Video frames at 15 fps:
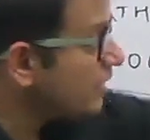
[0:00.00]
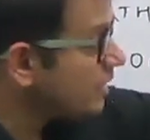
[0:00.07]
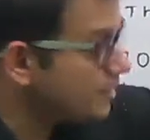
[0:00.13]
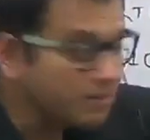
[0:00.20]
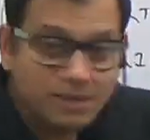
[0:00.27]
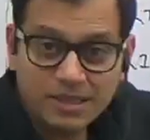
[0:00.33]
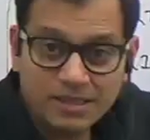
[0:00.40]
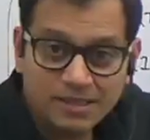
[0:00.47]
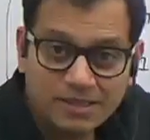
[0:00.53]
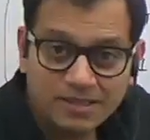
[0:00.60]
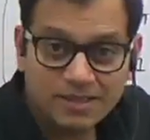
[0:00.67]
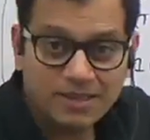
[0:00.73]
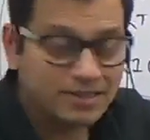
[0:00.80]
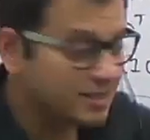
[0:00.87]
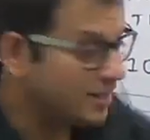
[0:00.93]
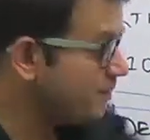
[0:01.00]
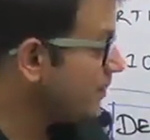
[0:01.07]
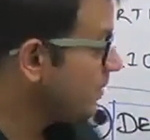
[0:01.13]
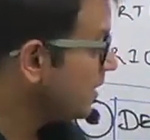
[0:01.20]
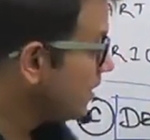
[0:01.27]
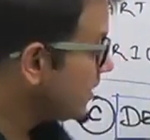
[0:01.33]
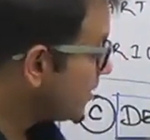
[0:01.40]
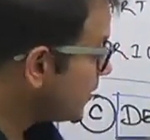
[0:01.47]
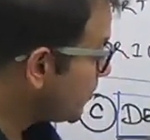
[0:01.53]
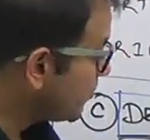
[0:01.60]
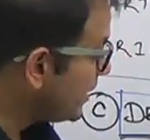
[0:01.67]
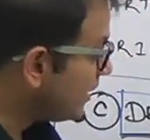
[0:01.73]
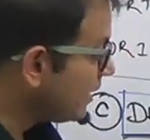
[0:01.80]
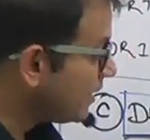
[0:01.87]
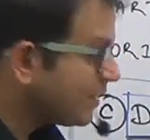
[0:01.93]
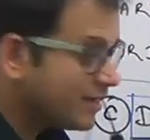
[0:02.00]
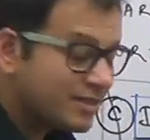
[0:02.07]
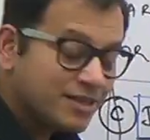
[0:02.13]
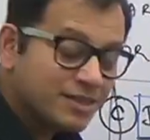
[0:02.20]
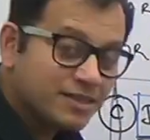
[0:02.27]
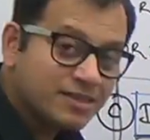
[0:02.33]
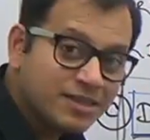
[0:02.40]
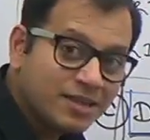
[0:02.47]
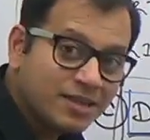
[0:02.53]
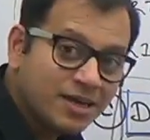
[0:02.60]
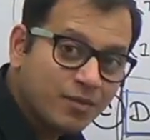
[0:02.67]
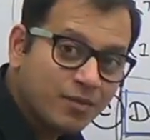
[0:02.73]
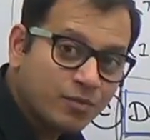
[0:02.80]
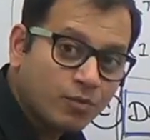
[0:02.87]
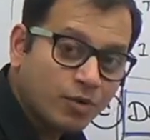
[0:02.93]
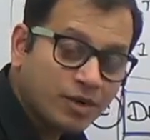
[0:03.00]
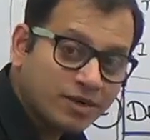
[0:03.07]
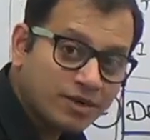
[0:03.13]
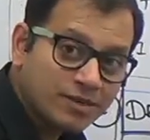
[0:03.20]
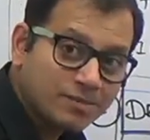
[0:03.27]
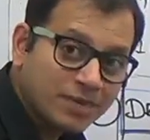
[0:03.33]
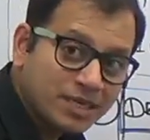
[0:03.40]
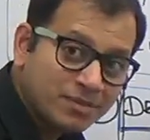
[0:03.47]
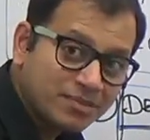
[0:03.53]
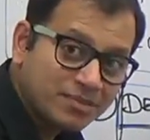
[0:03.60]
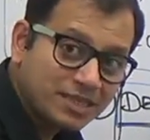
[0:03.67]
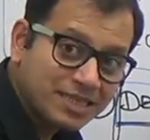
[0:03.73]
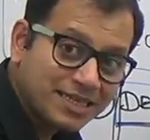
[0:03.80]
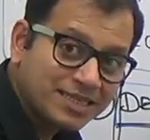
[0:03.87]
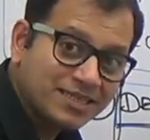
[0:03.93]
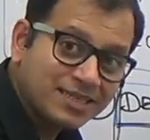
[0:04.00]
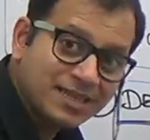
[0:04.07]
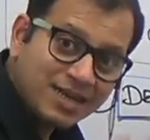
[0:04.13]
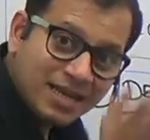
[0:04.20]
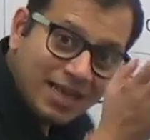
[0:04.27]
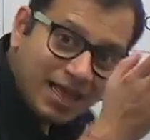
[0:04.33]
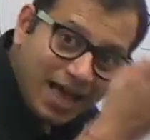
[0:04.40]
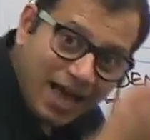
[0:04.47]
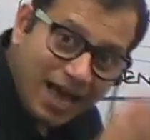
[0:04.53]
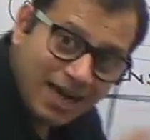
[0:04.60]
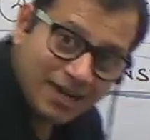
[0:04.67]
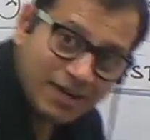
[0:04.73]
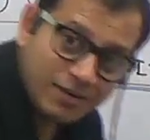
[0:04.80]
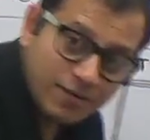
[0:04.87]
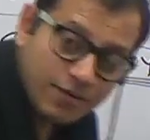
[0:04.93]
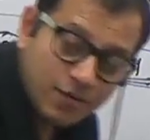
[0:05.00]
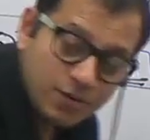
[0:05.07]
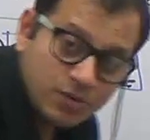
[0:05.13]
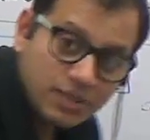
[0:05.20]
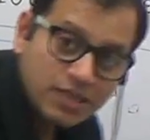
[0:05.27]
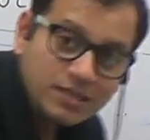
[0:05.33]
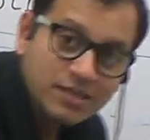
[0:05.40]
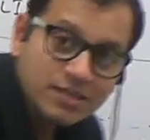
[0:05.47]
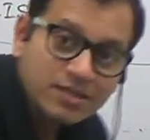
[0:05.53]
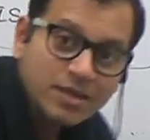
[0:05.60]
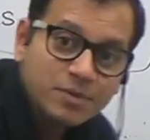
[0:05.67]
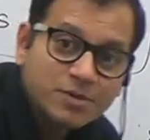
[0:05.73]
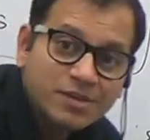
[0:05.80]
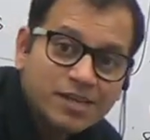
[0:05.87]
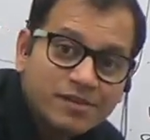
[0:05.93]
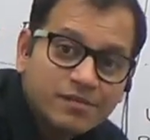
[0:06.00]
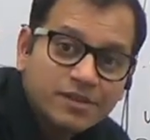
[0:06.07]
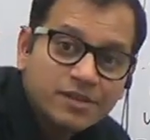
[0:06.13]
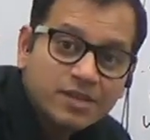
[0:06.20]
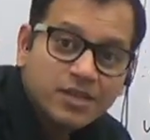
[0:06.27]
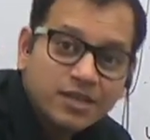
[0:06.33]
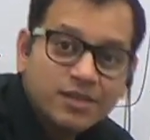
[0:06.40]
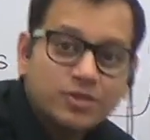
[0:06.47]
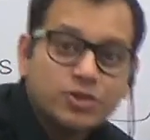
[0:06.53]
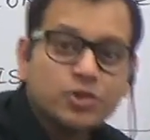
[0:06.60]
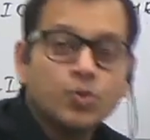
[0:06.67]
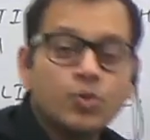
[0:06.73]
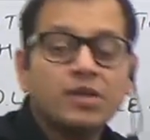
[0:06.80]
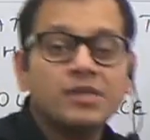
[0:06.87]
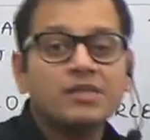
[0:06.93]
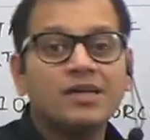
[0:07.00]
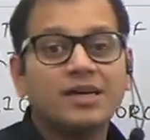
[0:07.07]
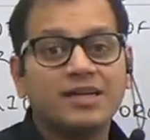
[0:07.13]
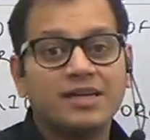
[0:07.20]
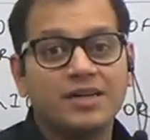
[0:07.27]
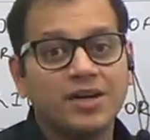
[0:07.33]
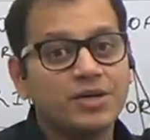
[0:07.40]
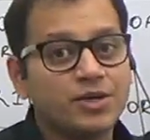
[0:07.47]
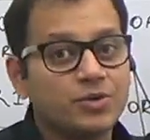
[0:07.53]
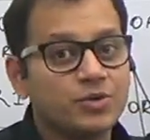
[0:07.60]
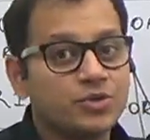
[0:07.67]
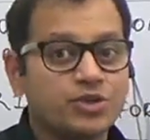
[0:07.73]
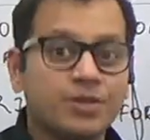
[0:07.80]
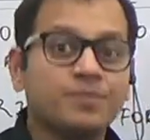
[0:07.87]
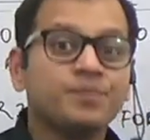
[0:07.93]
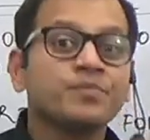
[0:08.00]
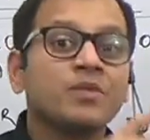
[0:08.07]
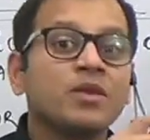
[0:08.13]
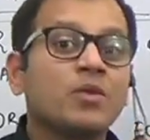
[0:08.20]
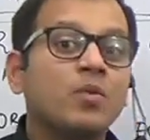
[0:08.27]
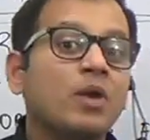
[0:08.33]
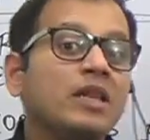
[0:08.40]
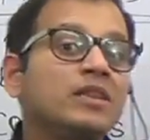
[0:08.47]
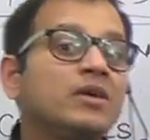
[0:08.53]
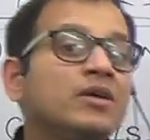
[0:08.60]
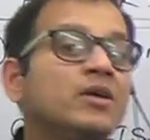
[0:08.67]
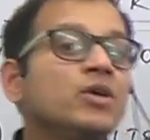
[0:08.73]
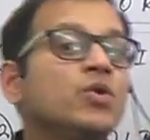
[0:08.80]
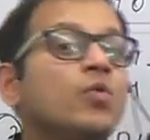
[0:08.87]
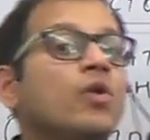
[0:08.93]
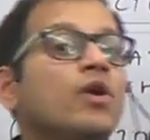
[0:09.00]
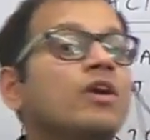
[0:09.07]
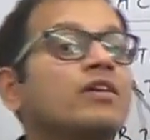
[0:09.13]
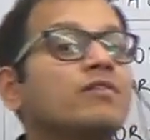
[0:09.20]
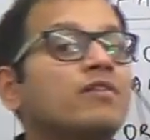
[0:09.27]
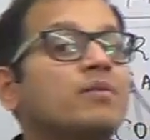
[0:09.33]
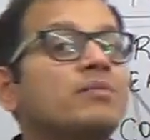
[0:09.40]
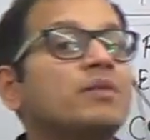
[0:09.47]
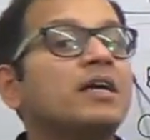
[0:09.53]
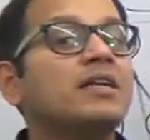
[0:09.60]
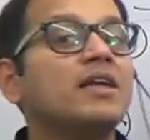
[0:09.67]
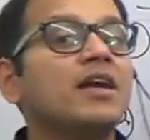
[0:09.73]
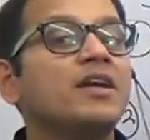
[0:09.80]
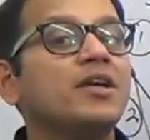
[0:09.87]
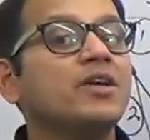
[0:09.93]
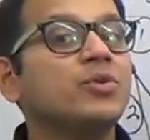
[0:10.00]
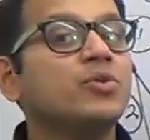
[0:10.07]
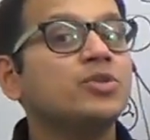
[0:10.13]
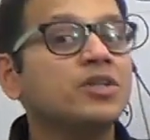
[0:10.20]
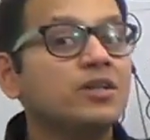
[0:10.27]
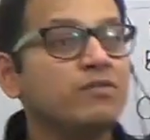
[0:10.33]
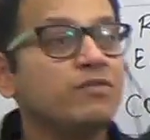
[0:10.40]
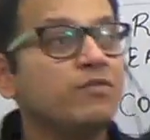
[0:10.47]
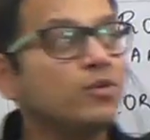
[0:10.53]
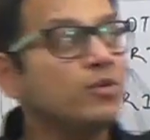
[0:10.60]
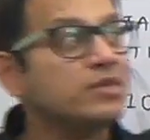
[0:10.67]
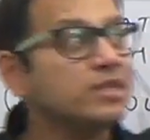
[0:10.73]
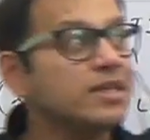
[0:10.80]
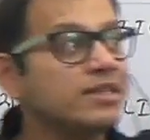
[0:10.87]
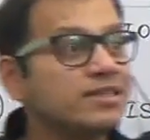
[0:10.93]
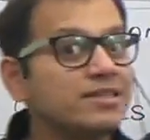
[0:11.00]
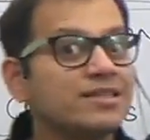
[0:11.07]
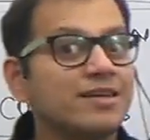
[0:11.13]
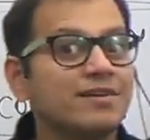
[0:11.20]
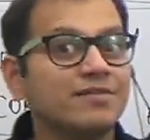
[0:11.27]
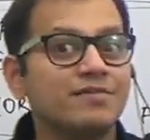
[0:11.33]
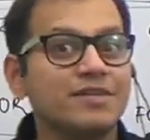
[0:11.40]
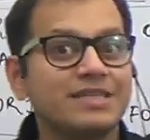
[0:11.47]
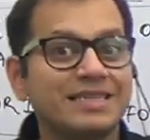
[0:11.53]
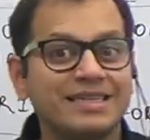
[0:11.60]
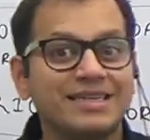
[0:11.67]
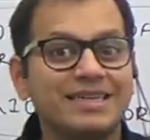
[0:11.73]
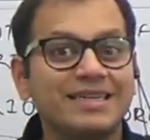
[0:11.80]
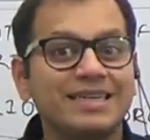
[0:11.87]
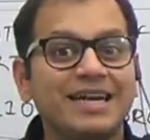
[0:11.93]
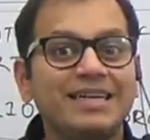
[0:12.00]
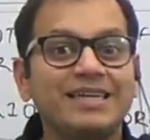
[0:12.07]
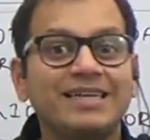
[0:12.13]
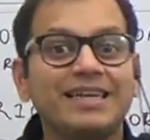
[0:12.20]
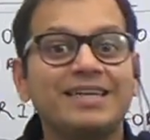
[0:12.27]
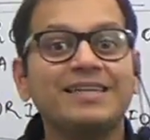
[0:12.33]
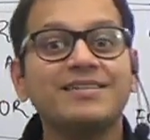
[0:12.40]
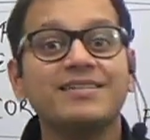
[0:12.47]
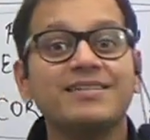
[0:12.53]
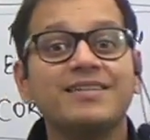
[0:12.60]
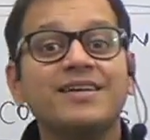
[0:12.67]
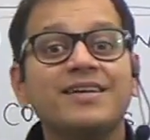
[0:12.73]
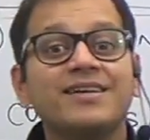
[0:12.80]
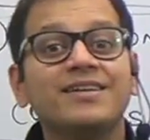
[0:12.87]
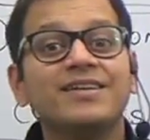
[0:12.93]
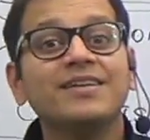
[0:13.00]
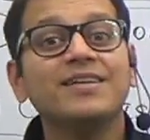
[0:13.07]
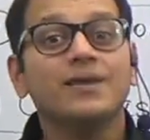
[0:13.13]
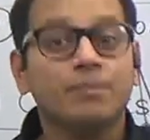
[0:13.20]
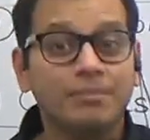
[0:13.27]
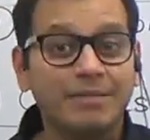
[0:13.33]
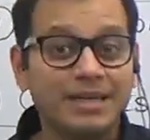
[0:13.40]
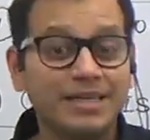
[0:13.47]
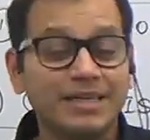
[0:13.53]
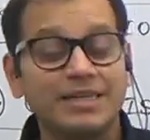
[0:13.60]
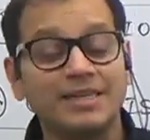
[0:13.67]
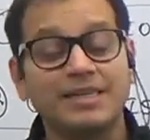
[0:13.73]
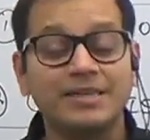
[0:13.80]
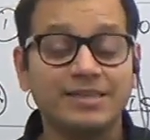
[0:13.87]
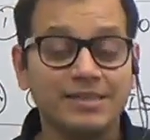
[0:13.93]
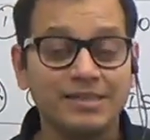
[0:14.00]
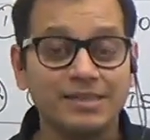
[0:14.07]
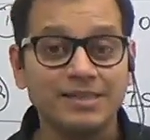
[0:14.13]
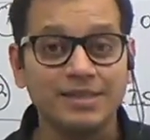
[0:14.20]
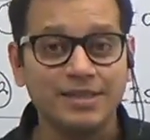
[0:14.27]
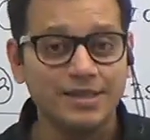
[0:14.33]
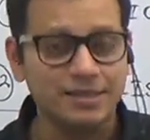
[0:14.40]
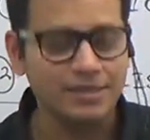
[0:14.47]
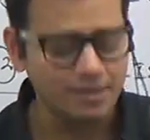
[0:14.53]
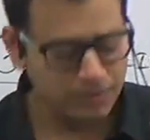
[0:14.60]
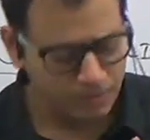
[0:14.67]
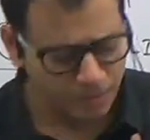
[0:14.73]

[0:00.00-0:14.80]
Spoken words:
temperatures are same, the Mediterranean Sea ka water becomes denser and it flows as a subsurface current towards the Atlantic Ocean, while the water from the Atlantic Ocean flows as a surface current and it enters the Mediterranean Sea region.